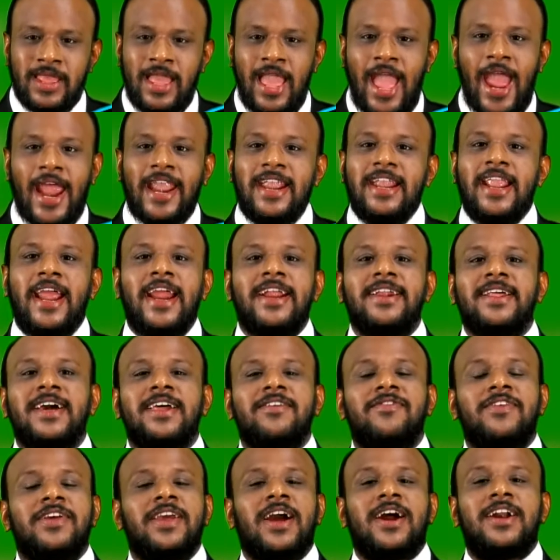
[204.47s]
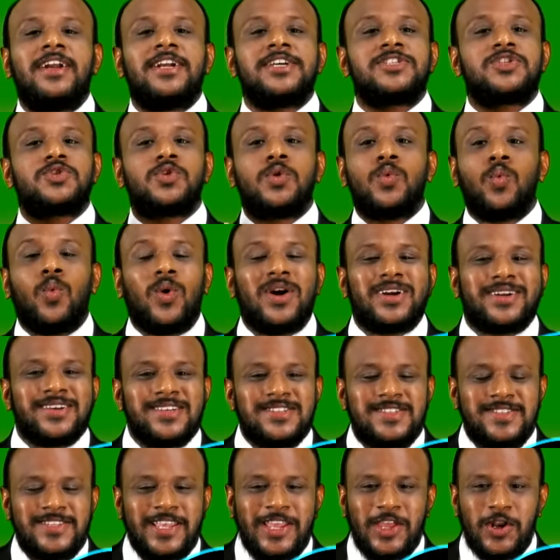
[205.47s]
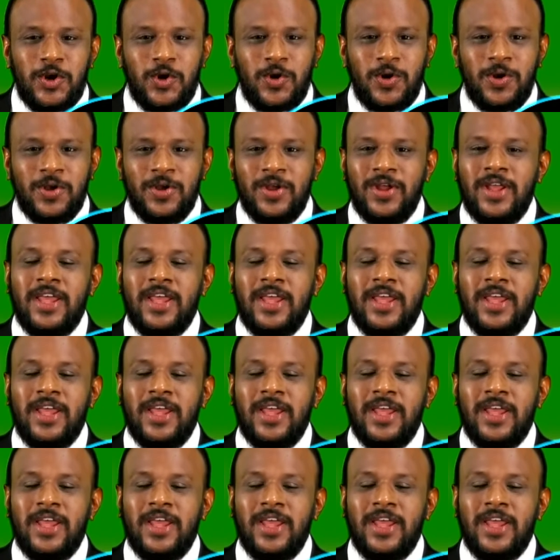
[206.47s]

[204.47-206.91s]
And later we understood what is 0.